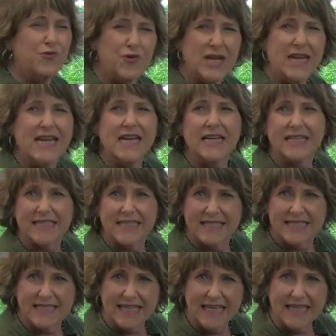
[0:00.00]
need a
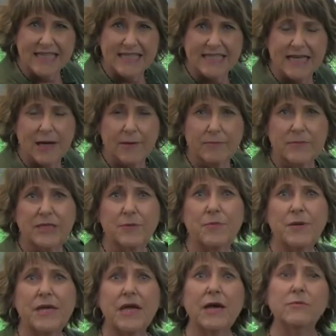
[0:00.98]
system to
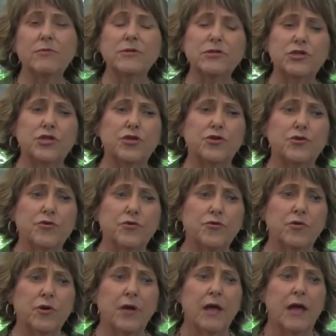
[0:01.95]
be able
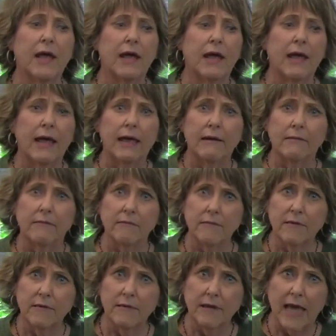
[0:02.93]
to
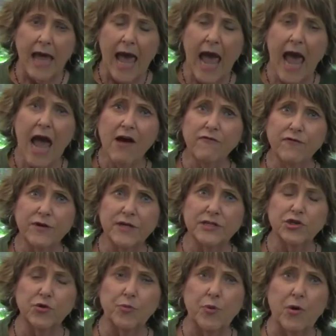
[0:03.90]
have
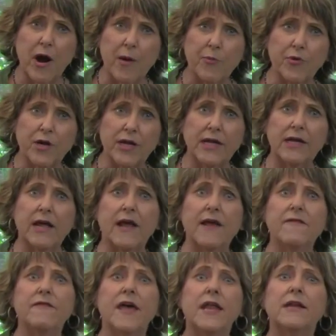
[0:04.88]
rental property,
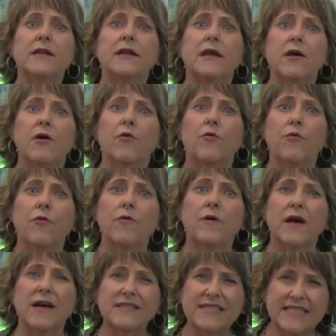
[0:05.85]
and then
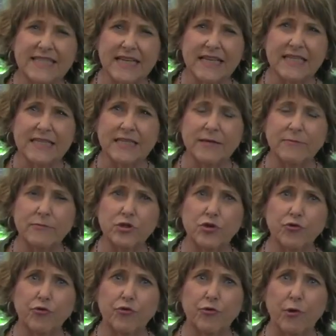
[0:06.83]
a system
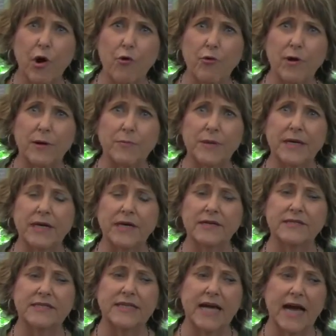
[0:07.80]
to grow it,
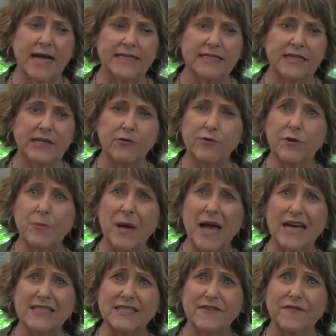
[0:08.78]
because the idea with
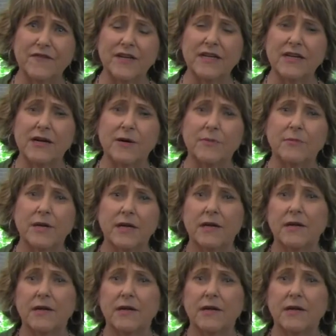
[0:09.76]
passive income,